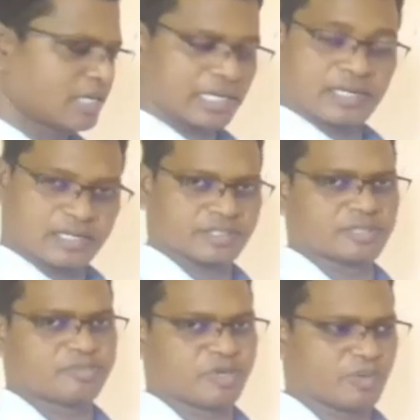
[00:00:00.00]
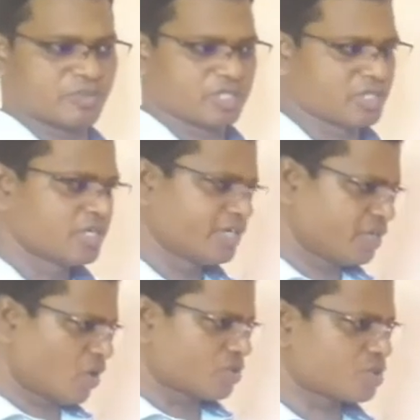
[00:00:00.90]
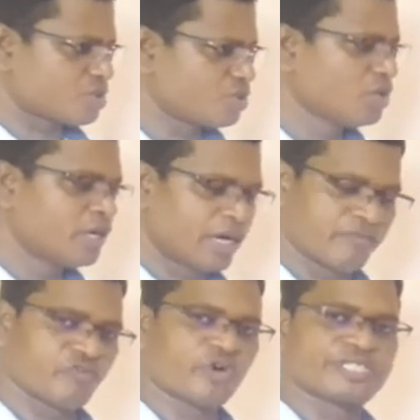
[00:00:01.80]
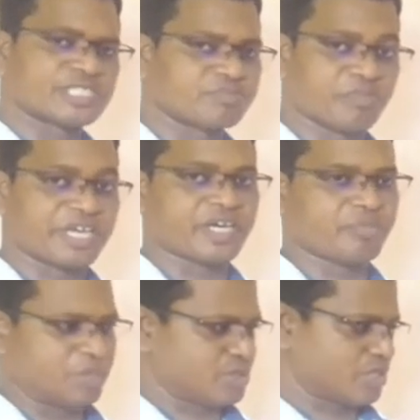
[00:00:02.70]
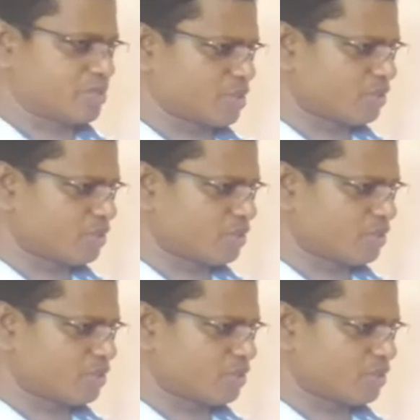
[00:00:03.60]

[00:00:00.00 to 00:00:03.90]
and learn them properly in order to avoid making mistakes.